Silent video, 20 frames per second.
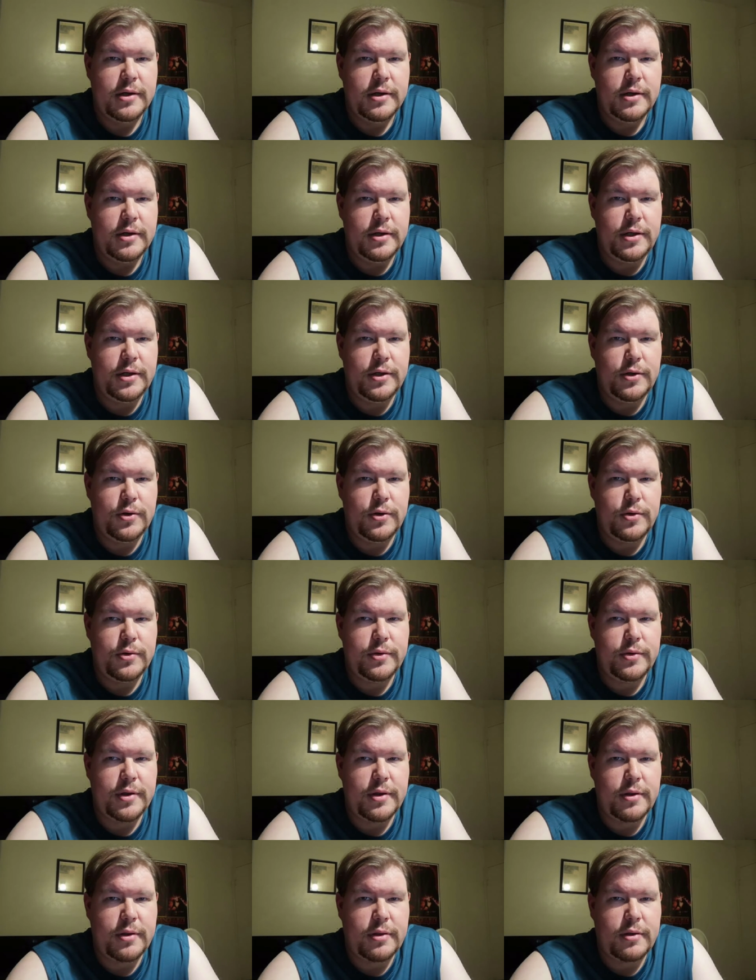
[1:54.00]
you know,
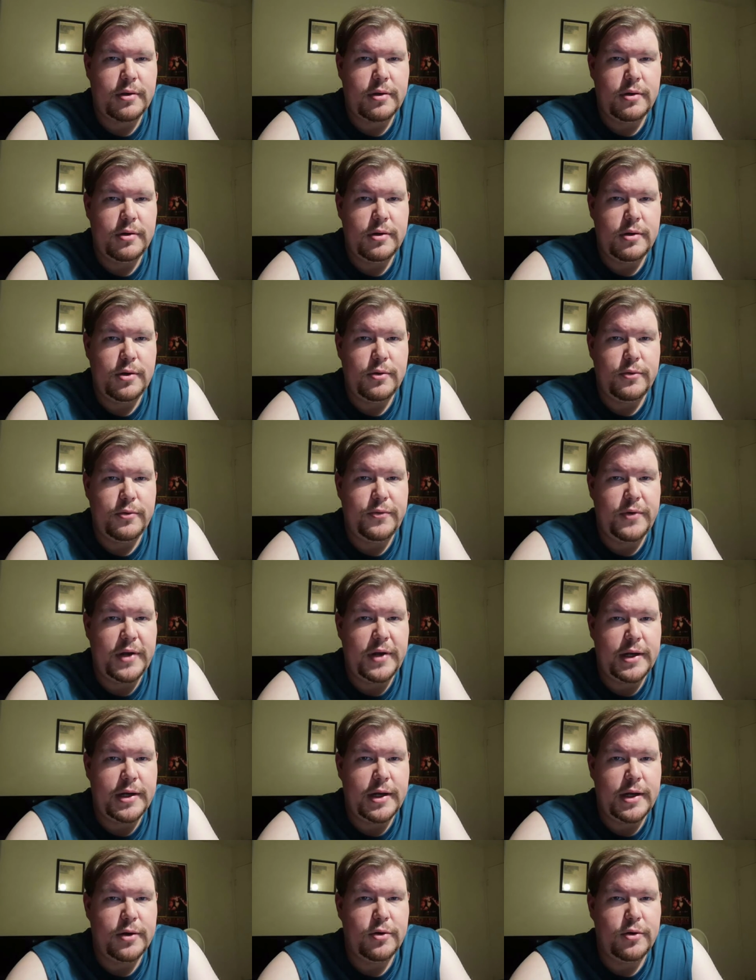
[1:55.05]
this you know
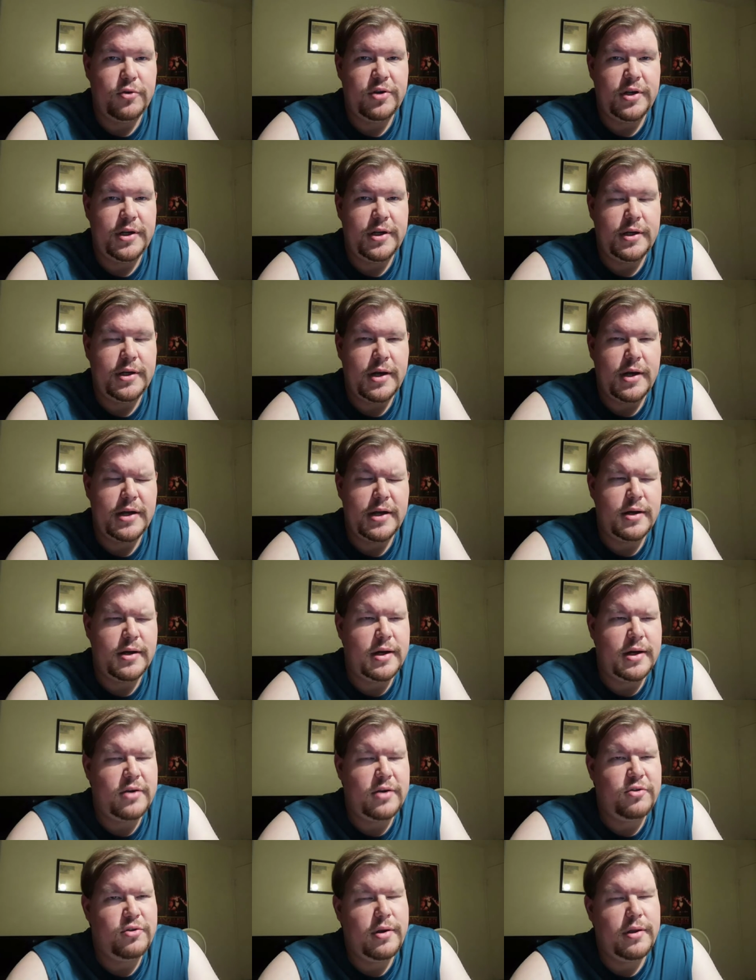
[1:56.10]
fake energy. And
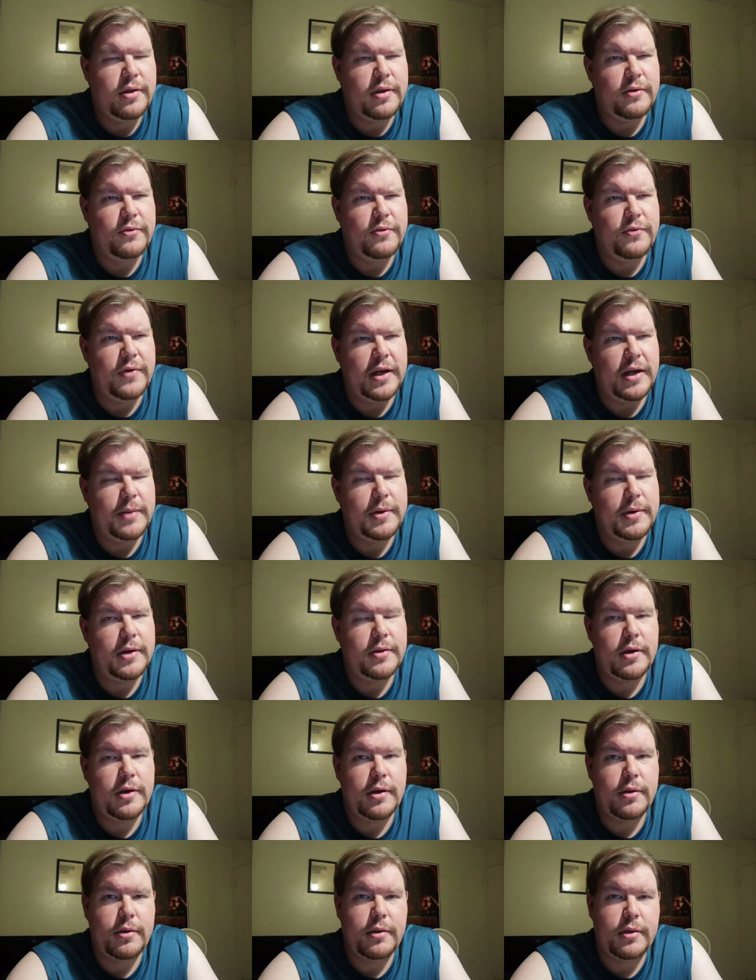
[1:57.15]
I shouldn't say fake because that
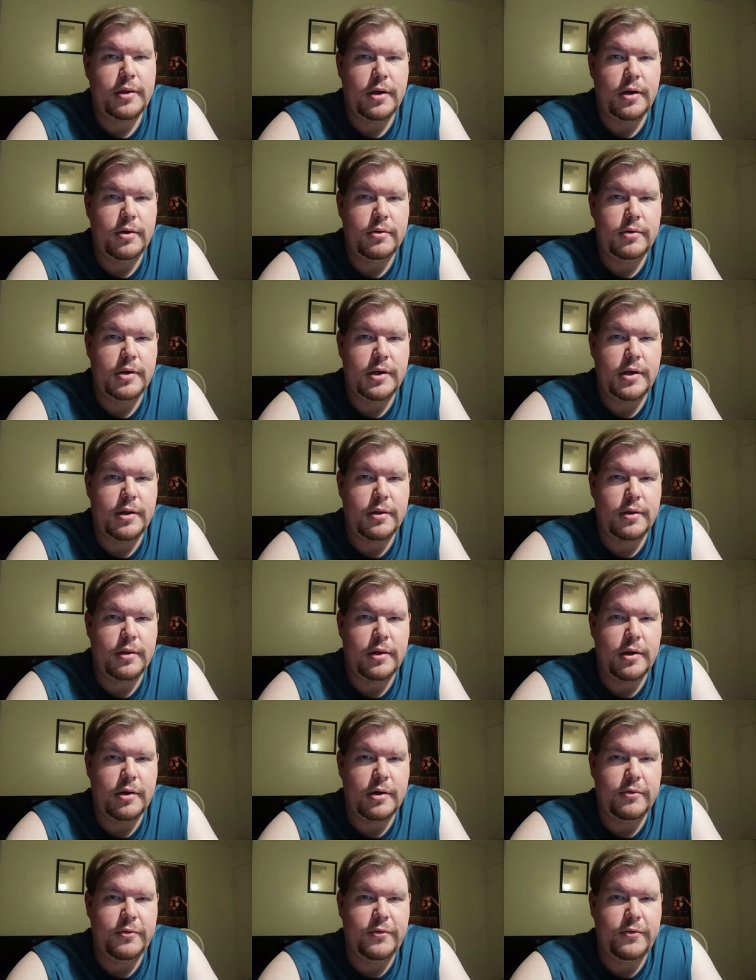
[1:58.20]
doesn't sound that doesn't
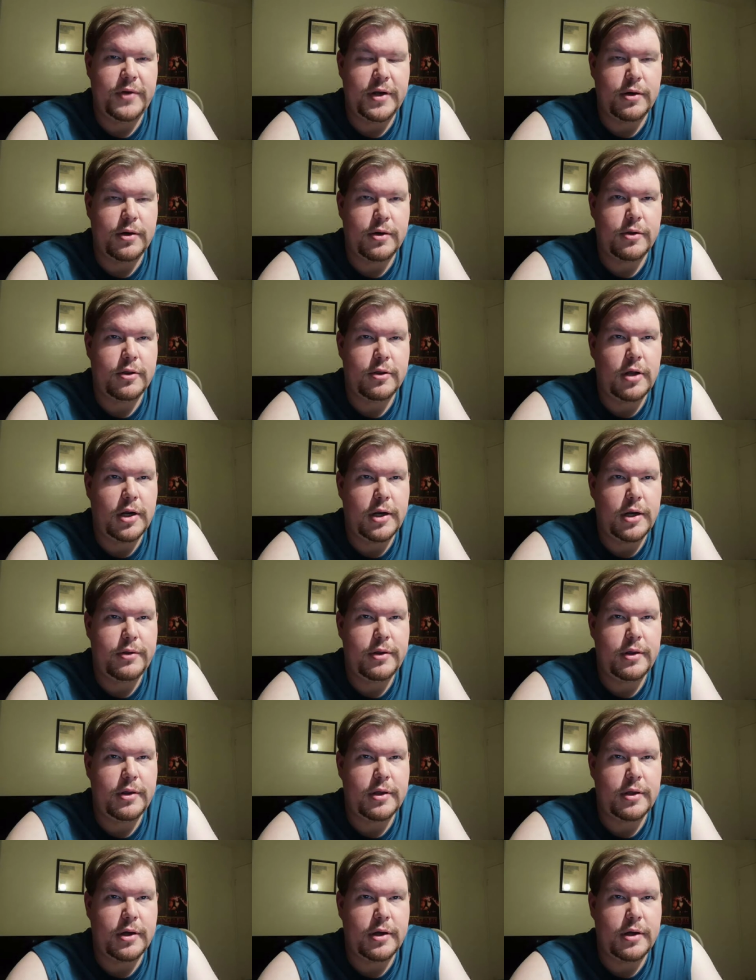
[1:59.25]
sound fair. Because a lot of
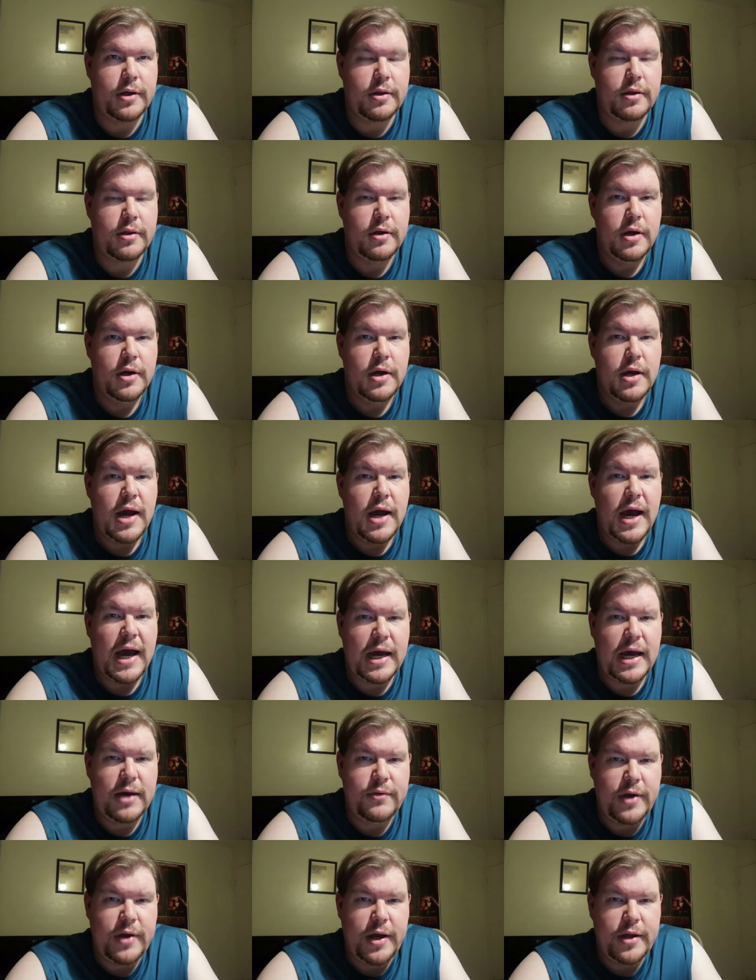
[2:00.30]
these guys
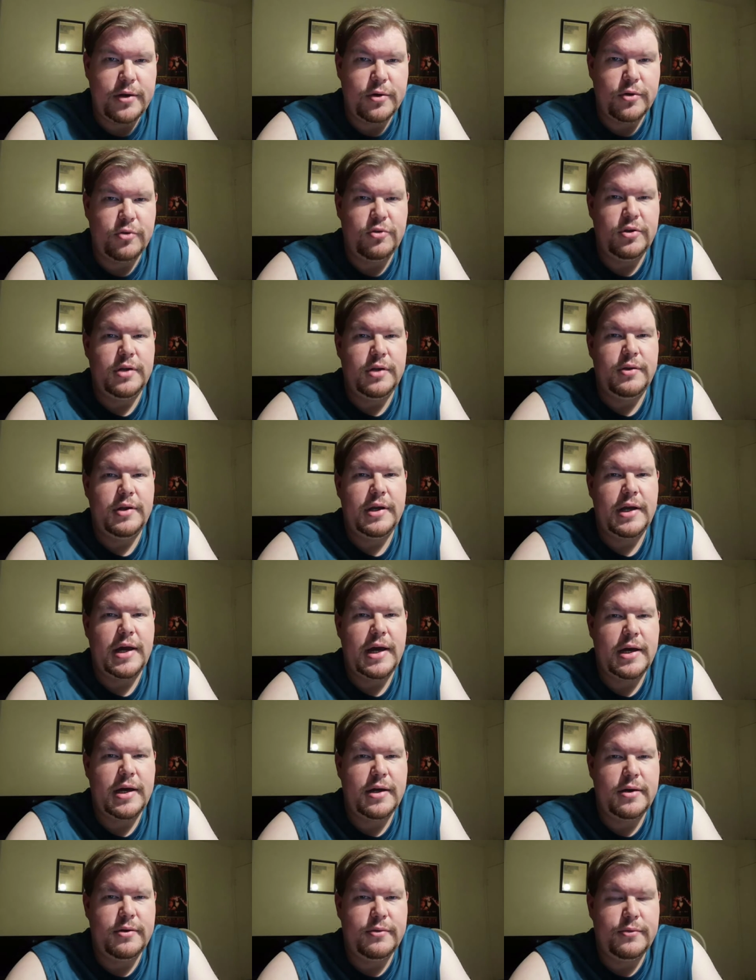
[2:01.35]
have energy. They
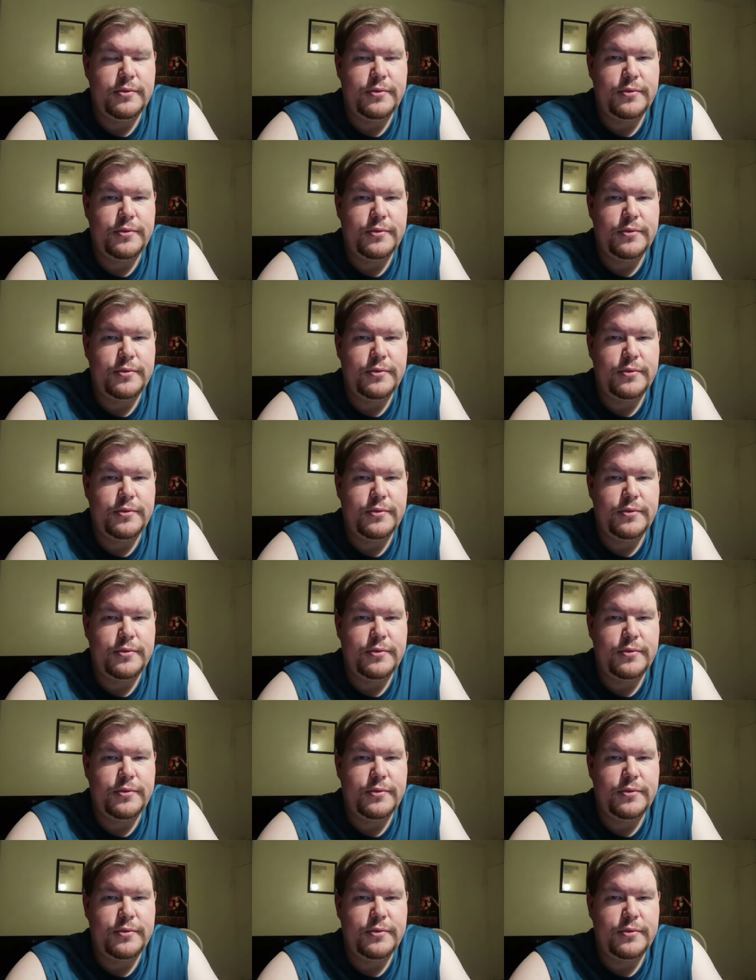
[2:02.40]
have